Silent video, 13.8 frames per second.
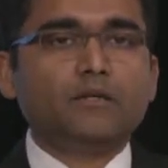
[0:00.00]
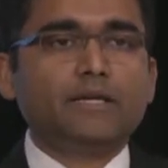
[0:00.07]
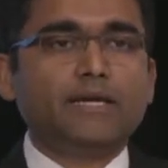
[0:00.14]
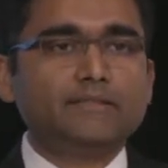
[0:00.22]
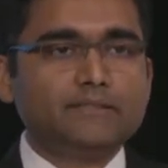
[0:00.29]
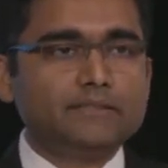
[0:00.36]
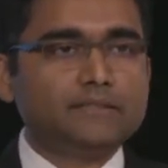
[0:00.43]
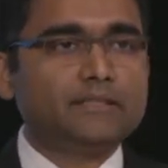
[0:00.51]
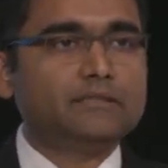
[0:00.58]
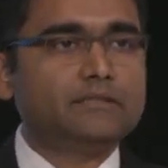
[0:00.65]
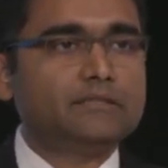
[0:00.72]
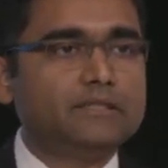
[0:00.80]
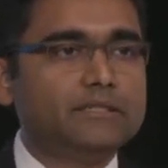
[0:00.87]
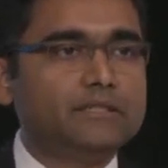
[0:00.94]

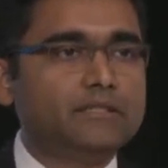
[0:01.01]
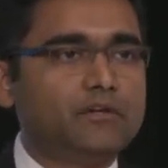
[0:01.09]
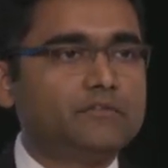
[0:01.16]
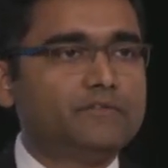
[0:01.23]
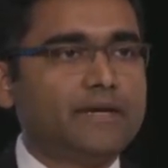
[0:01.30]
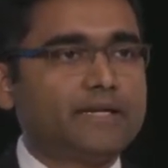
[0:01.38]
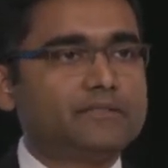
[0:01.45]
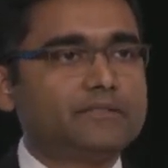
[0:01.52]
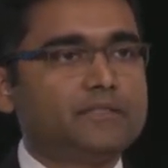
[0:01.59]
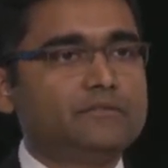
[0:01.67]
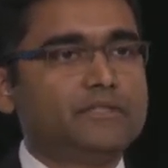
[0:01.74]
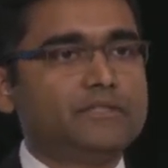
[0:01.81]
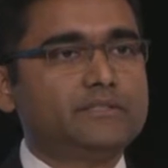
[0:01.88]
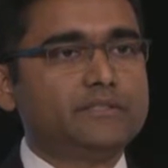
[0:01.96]
hesitancy or
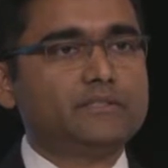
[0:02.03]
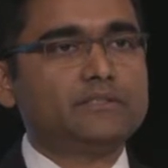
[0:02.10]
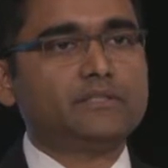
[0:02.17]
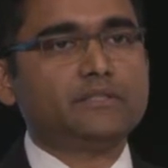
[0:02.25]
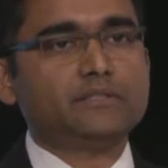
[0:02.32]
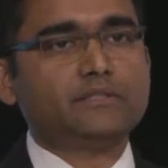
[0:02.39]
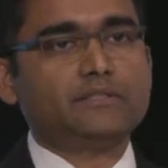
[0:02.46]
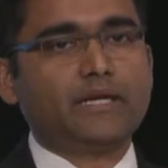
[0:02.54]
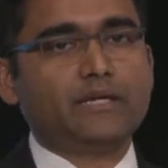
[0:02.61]
vaccine resistance